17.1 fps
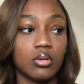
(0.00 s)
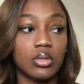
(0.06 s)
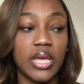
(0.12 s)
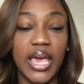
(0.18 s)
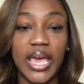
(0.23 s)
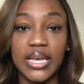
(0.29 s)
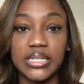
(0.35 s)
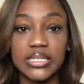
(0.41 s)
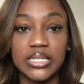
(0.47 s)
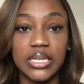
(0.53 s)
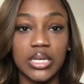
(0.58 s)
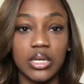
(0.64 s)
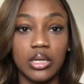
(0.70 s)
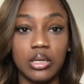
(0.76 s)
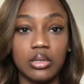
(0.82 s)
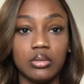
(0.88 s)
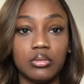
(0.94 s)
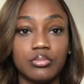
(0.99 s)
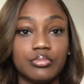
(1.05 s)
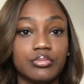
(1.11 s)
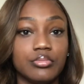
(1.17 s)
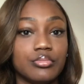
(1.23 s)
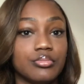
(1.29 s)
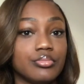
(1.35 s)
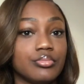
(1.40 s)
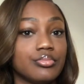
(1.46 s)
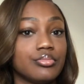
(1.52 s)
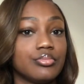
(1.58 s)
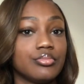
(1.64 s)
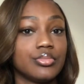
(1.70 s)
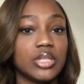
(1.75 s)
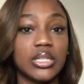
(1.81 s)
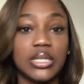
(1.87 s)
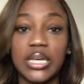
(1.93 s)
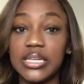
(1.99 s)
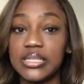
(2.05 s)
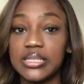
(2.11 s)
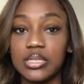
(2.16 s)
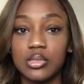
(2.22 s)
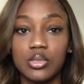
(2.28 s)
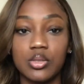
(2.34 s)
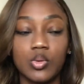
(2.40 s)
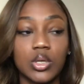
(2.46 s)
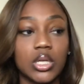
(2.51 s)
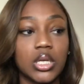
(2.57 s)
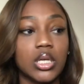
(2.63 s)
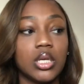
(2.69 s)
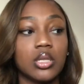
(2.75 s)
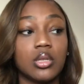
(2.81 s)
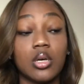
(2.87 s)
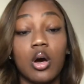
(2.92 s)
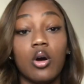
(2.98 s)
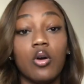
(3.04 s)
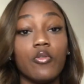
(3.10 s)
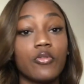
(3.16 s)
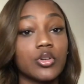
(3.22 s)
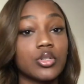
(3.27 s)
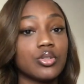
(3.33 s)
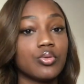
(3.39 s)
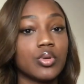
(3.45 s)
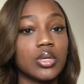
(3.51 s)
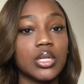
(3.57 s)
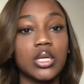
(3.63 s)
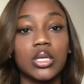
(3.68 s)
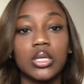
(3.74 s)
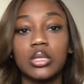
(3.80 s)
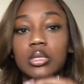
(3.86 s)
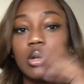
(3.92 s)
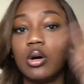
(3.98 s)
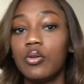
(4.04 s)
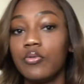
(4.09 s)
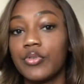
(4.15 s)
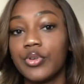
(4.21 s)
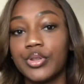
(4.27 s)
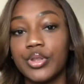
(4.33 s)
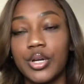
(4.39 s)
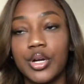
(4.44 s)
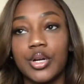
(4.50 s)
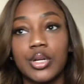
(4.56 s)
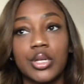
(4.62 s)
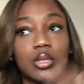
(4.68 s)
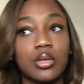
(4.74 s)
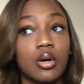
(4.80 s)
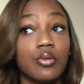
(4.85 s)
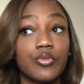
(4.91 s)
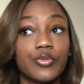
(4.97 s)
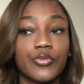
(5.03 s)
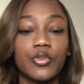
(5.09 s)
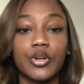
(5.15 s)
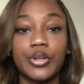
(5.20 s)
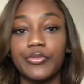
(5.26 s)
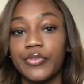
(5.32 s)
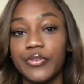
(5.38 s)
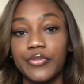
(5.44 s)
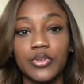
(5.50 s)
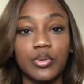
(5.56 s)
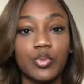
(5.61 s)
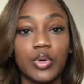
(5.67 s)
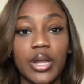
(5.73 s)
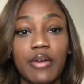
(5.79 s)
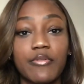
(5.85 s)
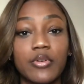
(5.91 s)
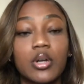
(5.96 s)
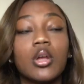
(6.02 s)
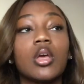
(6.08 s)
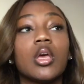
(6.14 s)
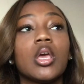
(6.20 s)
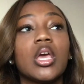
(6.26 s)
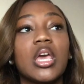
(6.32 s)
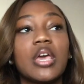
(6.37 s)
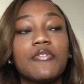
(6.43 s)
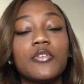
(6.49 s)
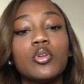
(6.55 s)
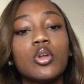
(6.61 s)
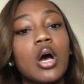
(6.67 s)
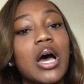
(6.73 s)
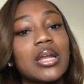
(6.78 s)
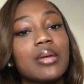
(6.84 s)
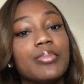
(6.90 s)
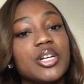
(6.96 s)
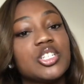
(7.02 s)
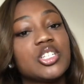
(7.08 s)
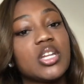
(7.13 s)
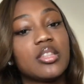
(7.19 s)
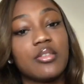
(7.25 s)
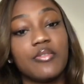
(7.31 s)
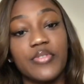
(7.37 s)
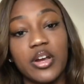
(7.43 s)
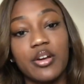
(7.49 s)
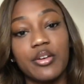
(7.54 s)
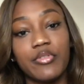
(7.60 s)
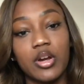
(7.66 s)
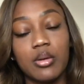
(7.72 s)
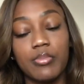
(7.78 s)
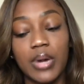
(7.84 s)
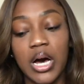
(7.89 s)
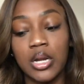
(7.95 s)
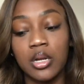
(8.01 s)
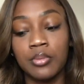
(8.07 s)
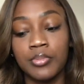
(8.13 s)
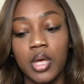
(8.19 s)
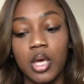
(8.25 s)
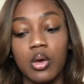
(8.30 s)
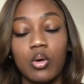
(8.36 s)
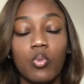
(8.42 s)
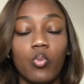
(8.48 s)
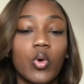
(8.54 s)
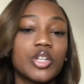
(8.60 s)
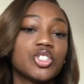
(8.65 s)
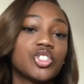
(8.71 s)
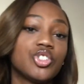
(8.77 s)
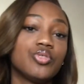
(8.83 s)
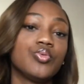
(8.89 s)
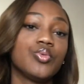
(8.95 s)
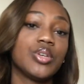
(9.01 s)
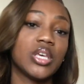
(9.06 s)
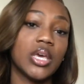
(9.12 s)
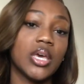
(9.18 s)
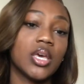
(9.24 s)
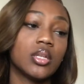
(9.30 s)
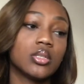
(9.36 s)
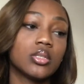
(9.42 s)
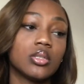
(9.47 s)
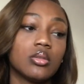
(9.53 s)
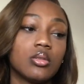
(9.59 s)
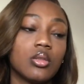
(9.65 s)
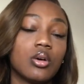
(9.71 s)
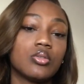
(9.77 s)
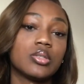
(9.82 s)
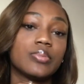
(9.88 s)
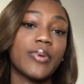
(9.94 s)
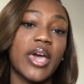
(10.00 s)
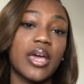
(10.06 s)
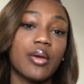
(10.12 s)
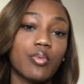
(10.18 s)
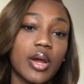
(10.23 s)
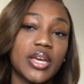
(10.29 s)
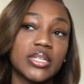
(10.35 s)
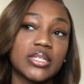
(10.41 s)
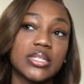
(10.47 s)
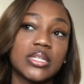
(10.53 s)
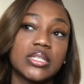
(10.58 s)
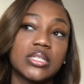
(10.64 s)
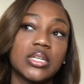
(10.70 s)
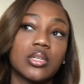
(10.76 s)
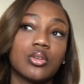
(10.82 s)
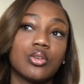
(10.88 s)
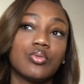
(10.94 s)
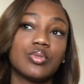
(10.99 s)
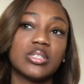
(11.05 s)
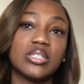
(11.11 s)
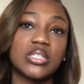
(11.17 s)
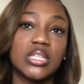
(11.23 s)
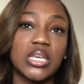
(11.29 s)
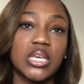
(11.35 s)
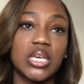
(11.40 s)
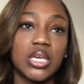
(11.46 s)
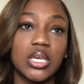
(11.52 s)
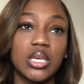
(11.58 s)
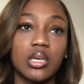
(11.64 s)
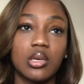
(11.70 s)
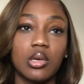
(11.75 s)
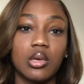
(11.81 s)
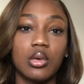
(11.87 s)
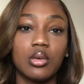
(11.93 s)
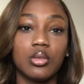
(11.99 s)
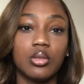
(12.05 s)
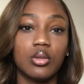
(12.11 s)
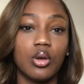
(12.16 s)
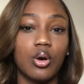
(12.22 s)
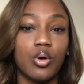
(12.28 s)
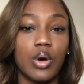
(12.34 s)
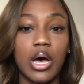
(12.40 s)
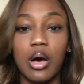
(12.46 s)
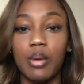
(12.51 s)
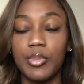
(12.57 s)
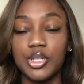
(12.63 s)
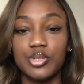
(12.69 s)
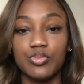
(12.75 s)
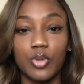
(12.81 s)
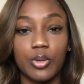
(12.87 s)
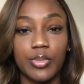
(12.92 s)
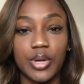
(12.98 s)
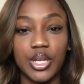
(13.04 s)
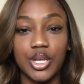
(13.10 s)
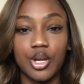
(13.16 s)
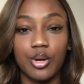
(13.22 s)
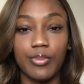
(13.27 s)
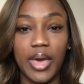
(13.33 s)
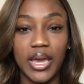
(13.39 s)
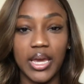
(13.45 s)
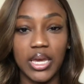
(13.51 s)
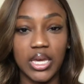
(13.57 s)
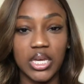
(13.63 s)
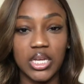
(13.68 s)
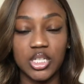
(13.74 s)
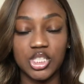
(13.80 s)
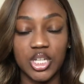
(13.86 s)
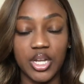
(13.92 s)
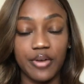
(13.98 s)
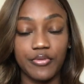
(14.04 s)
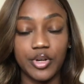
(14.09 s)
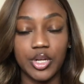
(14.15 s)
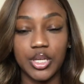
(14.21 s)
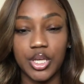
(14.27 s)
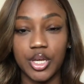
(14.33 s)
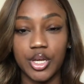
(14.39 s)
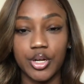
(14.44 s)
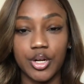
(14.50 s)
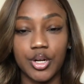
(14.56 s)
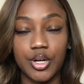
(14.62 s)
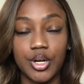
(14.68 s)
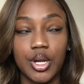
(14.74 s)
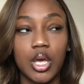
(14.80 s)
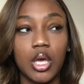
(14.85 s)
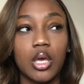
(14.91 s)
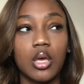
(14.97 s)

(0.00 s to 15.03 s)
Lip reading: the 18, the less than 20, the over 20, the over 30, the over 40, 50, whatever. If you know how to budget at the very, very bottom, once you get those pay raises and you see, you know, how much more money you're making each and every year,